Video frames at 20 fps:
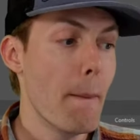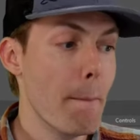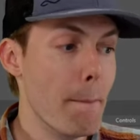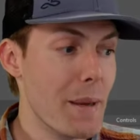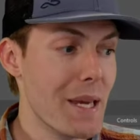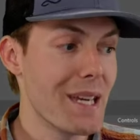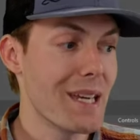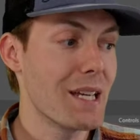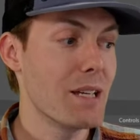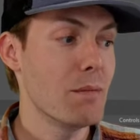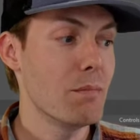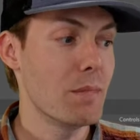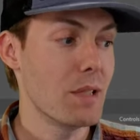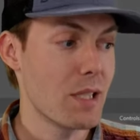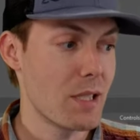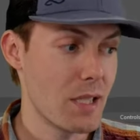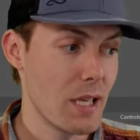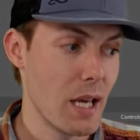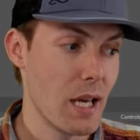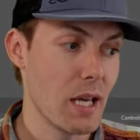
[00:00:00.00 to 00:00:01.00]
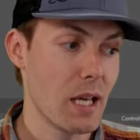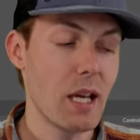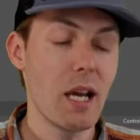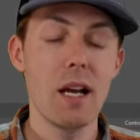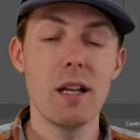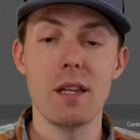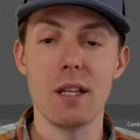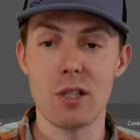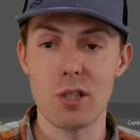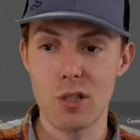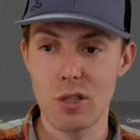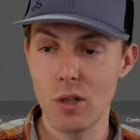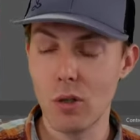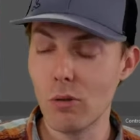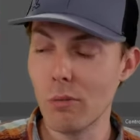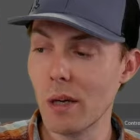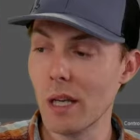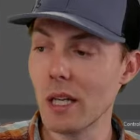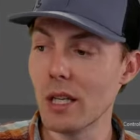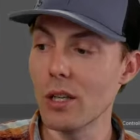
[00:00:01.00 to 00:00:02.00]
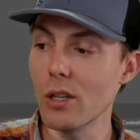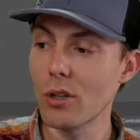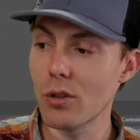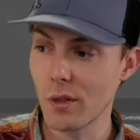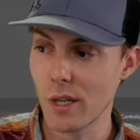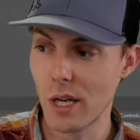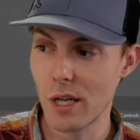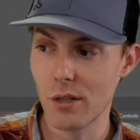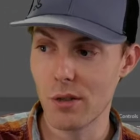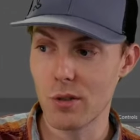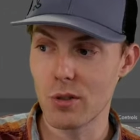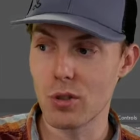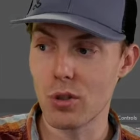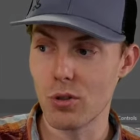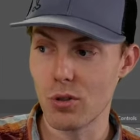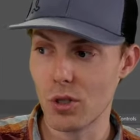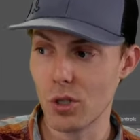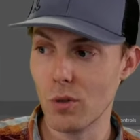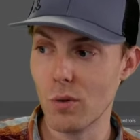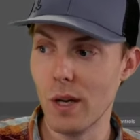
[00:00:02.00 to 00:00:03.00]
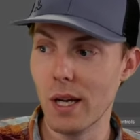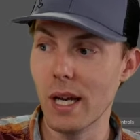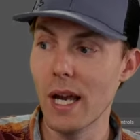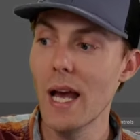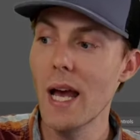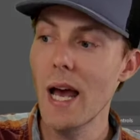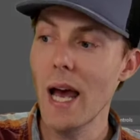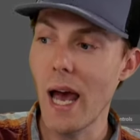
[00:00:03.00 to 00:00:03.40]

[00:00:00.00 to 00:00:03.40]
Big mistake that so many creators are doing.